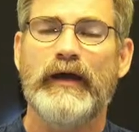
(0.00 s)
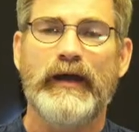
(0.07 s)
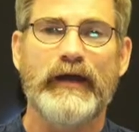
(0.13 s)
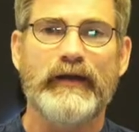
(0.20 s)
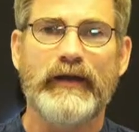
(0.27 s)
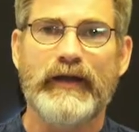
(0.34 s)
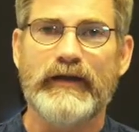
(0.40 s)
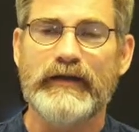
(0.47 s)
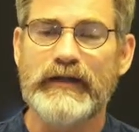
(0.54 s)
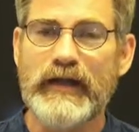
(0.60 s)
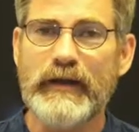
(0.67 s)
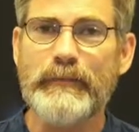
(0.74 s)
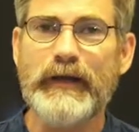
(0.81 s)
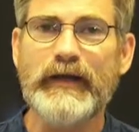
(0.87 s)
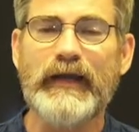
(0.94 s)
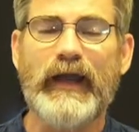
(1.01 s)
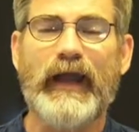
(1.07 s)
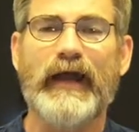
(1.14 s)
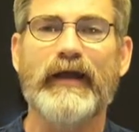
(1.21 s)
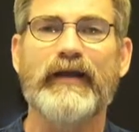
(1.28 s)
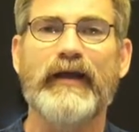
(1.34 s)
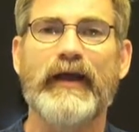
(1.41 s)
Yemen,
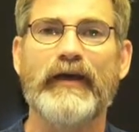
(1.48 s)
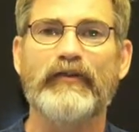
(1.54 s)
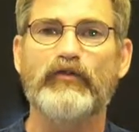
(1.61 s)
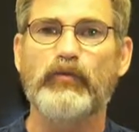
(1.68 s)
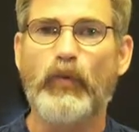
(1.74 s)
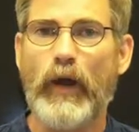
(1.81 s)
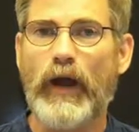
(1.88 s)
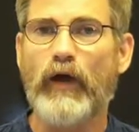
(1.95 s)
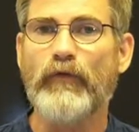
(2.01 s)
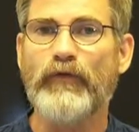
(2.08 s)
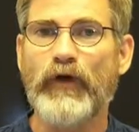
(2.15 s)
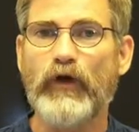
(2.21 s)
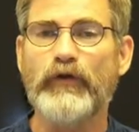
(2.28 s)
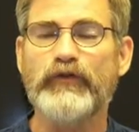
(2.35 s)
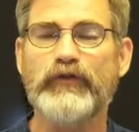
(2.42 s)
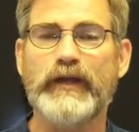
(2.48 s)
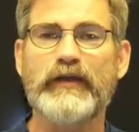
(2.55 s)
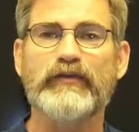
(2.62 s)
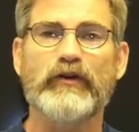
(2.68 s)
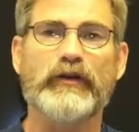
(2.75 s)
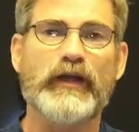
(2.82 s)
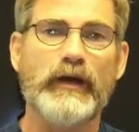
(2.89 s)
and as well those
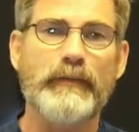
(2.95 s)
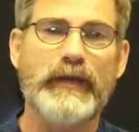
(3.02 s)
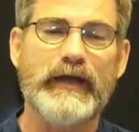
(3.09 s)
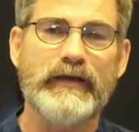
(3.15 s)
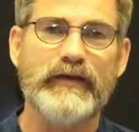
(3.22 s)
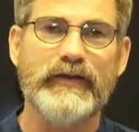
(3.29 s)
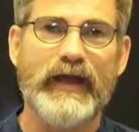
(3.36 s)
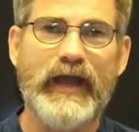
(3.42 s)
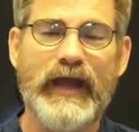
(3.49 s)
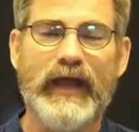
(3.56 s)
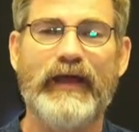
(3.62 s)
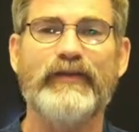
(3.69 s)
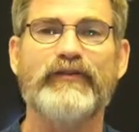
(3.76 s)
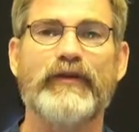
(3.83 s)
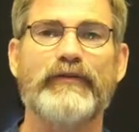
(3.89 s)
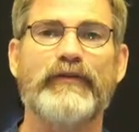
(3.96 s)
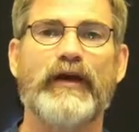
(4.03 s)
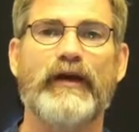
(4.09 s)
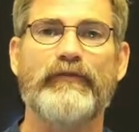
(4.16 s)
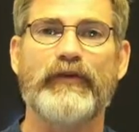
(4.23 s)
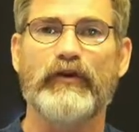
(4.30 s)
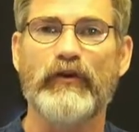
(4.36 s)
things are coming into the hands
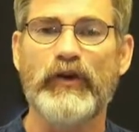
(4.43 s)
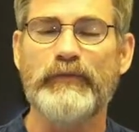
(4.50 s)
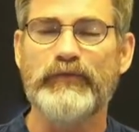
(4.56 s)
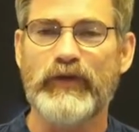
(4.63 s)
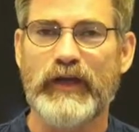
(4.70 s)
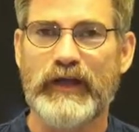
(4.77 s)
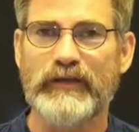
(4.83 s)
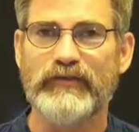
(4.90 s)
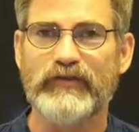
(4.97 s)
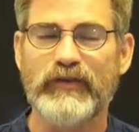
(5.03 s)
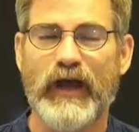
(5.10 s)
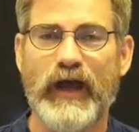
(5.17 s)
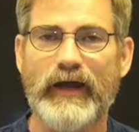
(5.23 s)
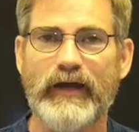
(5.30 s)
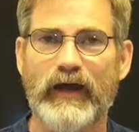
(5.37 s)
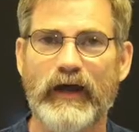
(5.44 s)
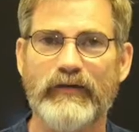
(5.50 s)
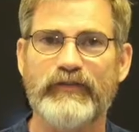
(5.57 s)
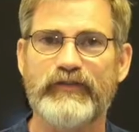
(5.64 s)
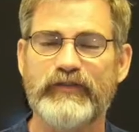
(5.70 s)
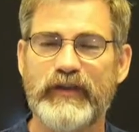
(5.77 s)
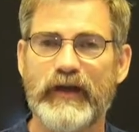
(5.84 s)
of the groups inside
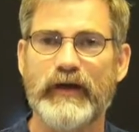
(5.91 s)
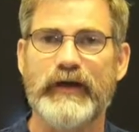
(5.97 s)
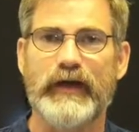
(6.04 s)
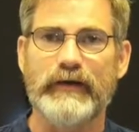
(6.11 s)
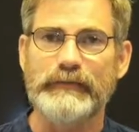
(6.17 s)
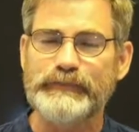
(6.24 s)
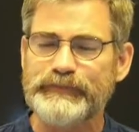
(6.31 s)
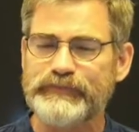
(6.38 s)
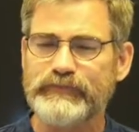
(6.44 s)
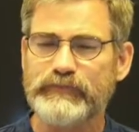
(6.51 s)
of Syria,